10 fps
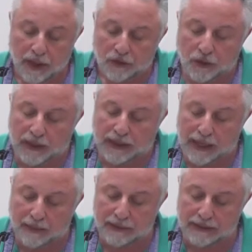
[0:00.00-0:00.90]
So when
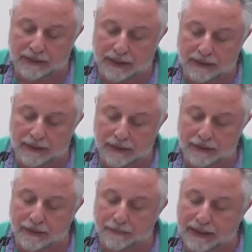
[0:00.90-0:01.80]
Hamlet tells
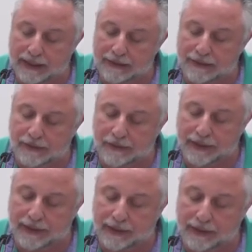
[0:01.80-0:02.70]
us the play's the
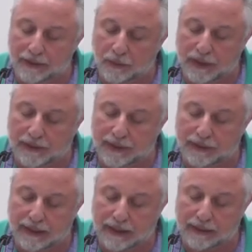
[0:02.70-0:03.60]
thing
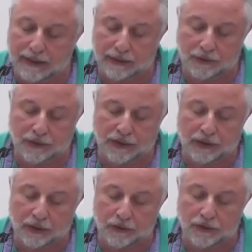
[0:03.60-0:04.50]
wherein I'll catch the
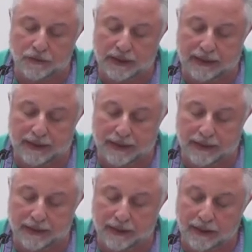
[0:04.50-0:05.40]
conscience of the
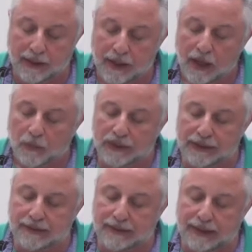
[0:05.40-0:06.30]
king, what he
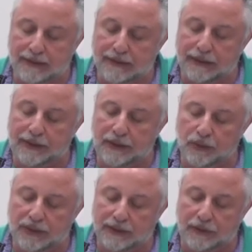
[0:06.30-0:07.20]
says is that he
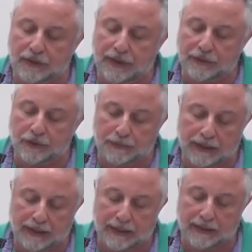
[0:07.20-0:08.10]
uses the theater
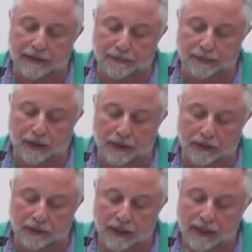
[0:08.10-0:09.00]
play as a
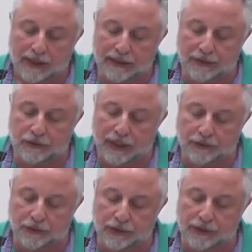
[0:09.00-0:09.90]
pawn in a
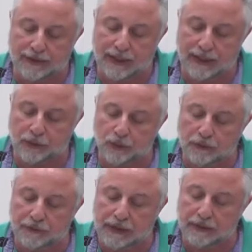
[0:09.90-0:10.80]
strategy designed to
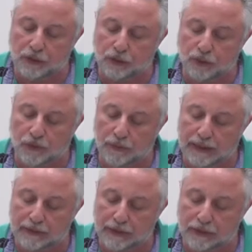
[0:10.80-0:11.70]
reveal the truth
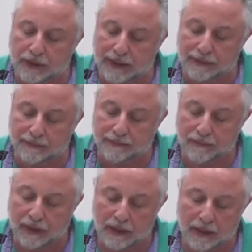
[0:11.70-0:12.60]
about the crime
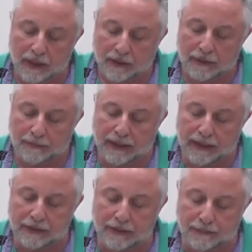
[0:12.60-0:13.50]
the
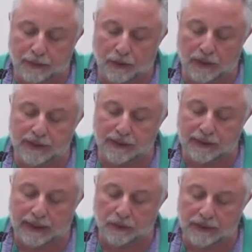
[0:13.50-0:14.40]
play is deployed in an
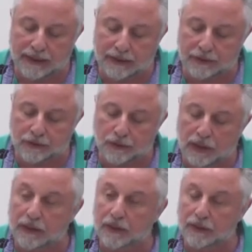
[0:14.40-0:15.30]
agonistic struggle